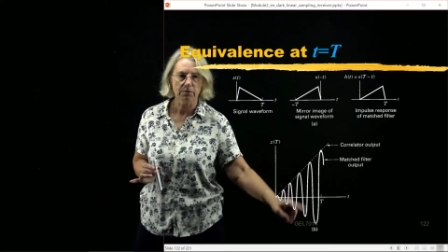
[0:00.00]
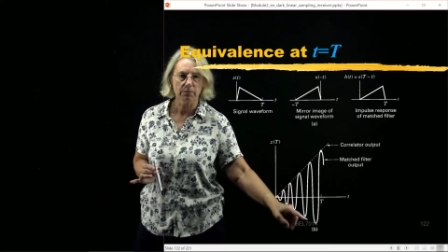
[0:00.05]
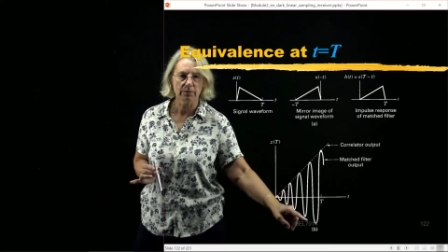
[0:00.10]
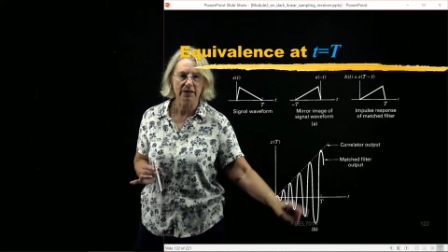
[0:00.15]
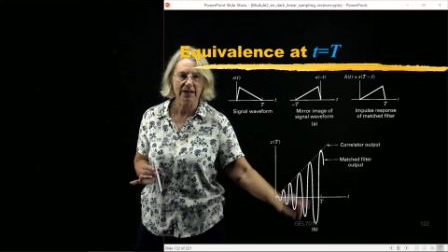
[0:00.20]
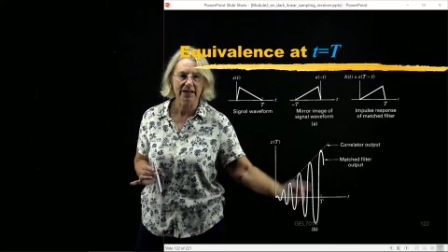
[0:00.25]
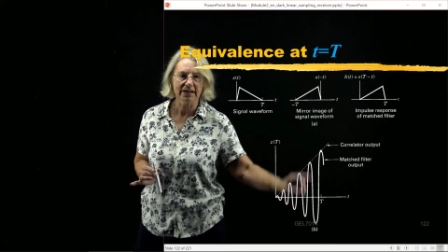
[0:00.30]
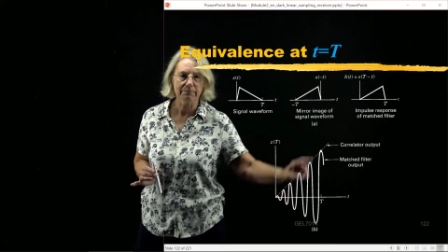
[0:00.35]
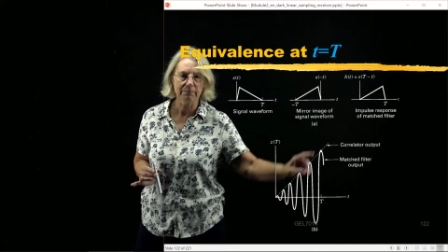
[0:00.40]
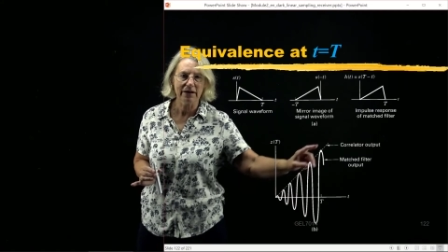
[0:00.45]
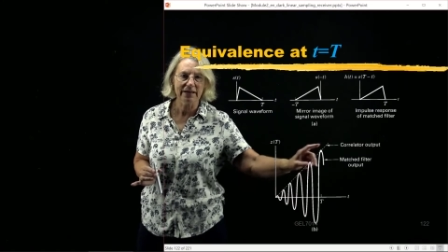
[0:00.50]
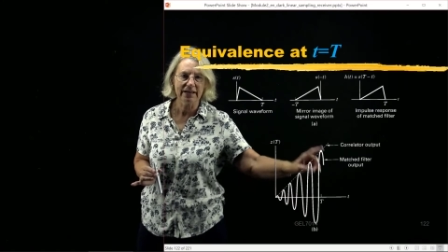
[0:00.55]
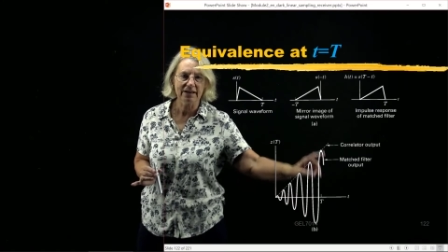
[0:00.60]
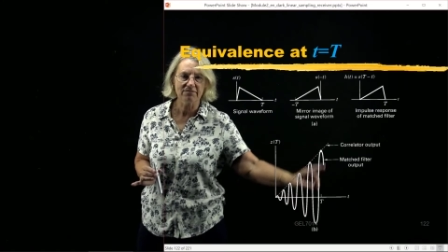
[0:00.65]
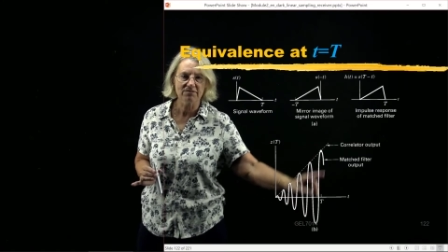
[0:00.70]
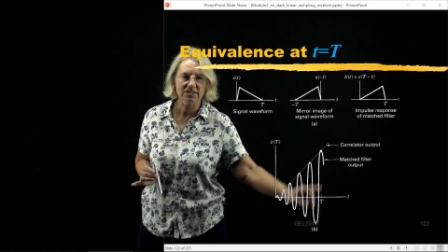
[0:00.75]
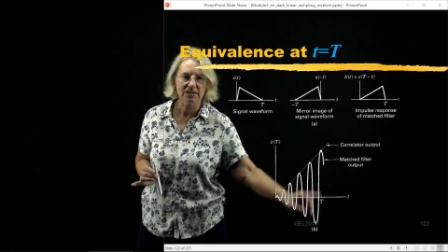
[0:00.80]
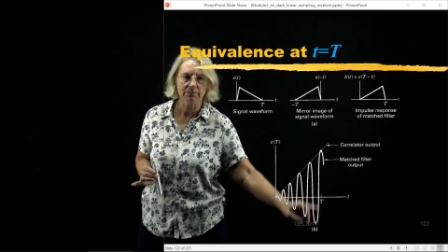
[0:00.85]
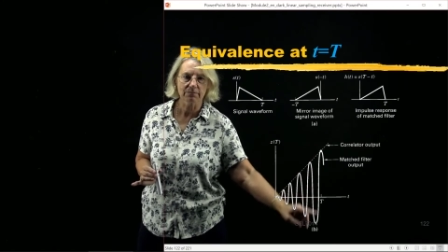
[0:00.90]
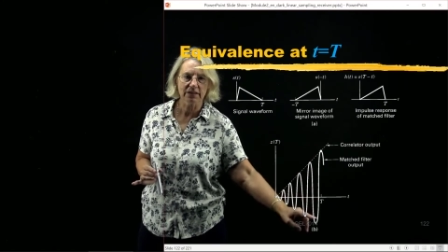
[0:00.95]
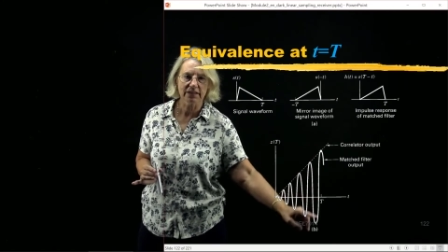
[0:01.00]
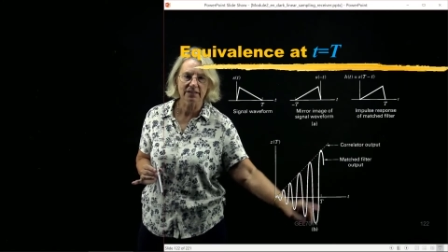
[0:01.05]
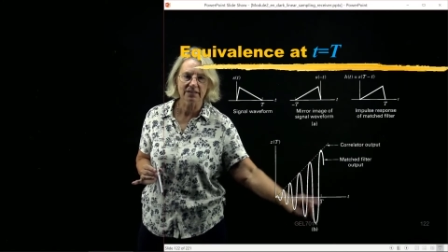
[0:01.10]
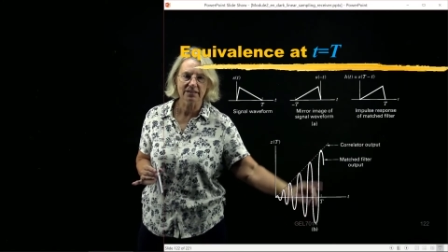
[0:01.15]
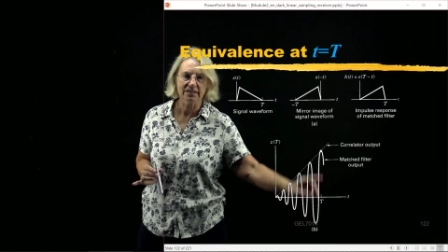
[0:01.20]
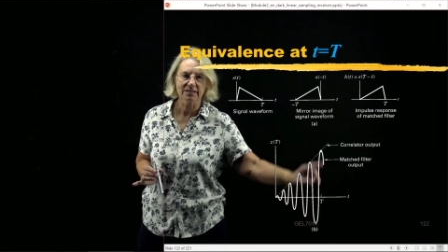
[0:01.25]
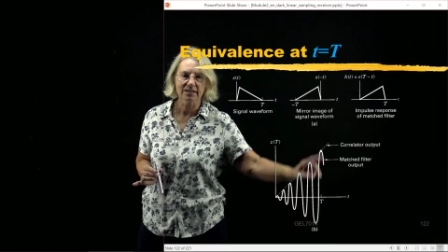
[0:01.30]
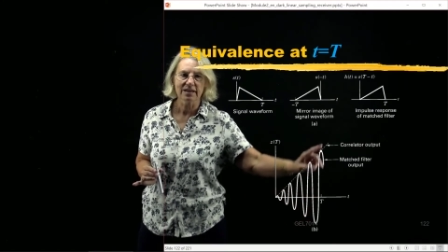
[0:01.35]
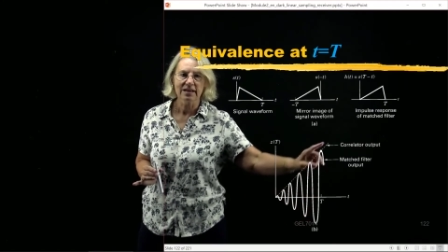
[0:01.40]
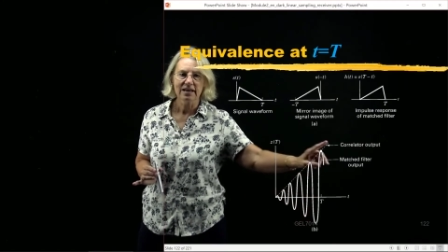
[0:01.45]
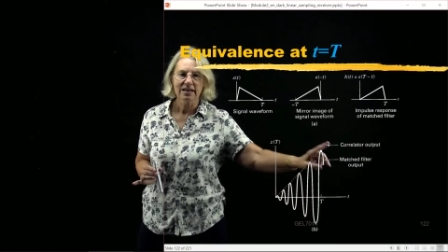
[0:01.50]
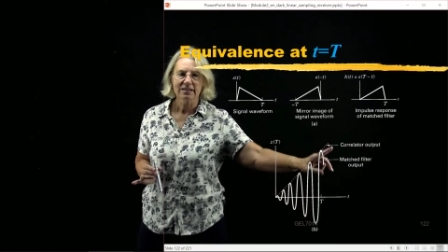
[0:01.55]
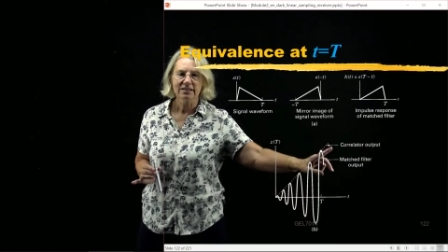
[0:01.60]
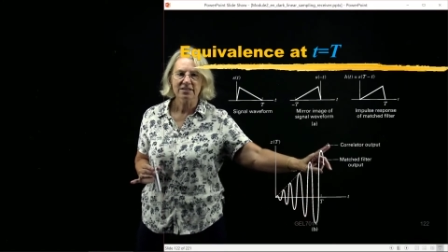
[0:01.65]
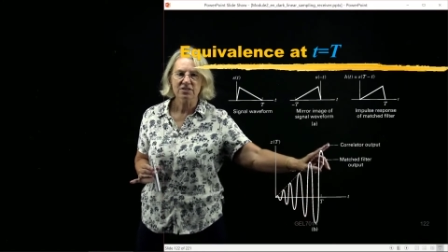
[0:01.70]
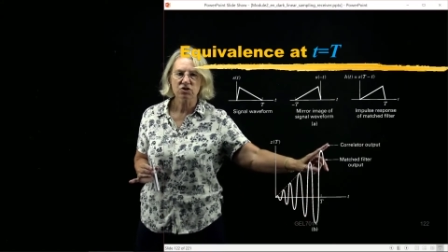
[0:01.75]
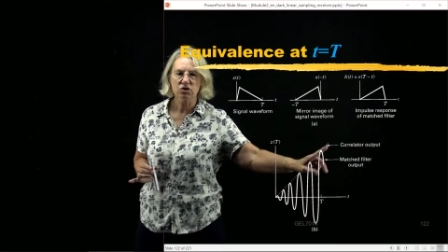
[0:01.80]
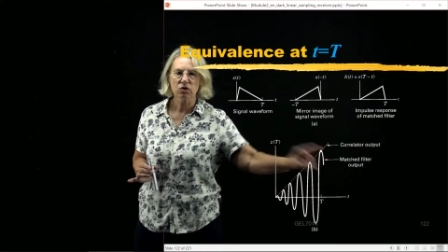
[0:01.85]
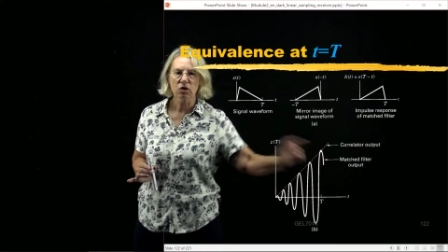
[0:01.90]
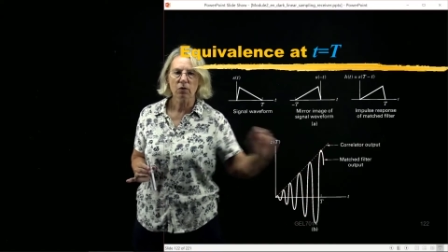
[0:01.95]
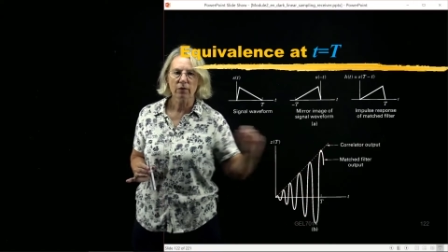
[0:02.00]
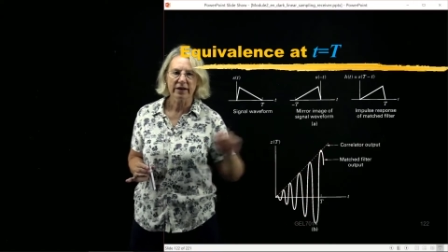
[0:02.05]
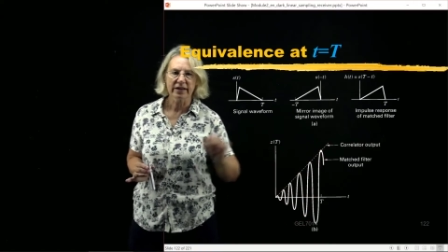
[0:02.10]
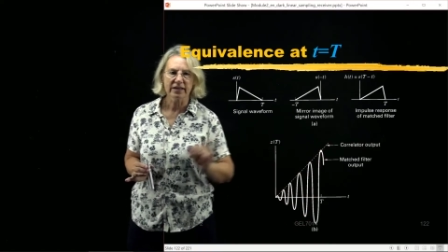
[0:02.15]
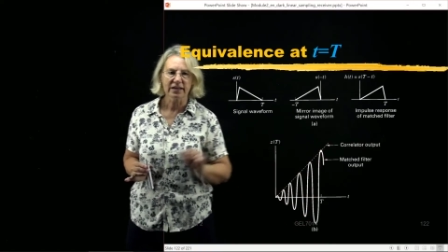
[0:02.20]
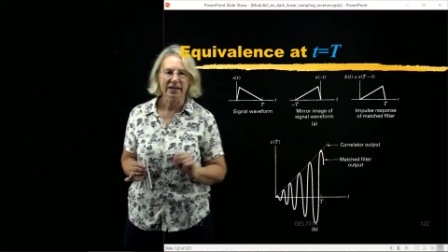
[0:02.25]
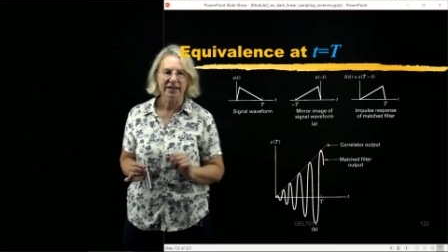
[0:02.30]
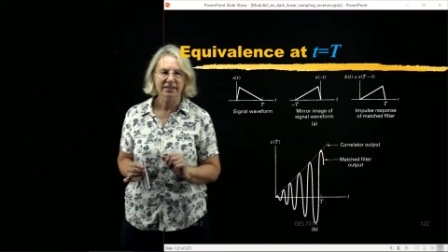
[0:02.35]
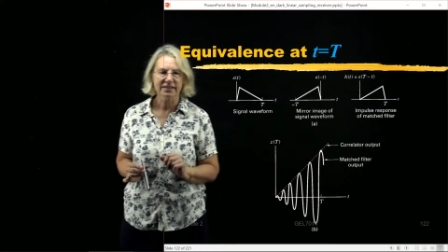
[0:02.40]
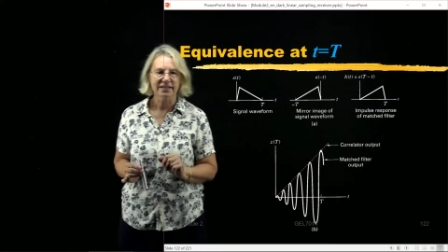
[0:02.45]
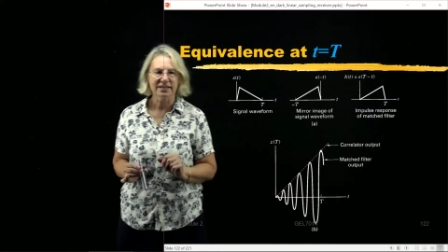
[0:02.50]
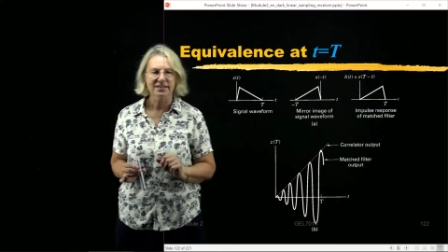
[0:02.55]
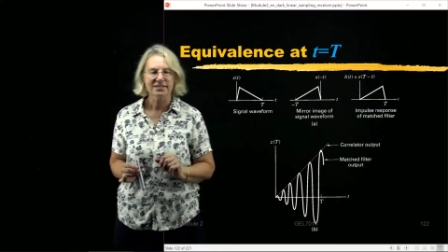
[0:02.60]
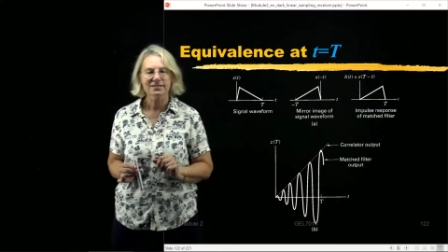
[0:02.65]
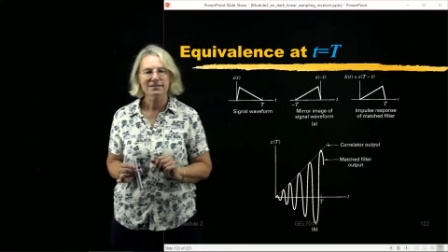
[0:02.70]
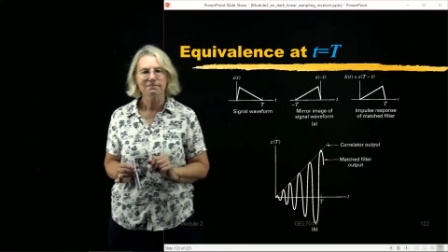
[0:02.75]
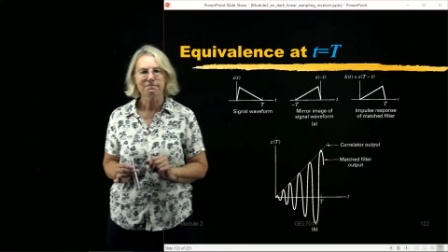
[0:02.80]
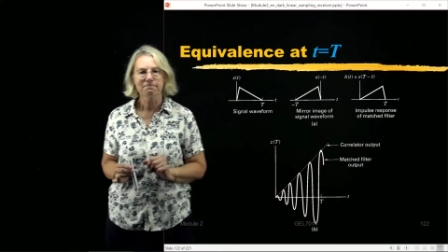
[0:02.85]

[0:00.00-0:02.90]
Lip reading: but I might have something that's growing like this.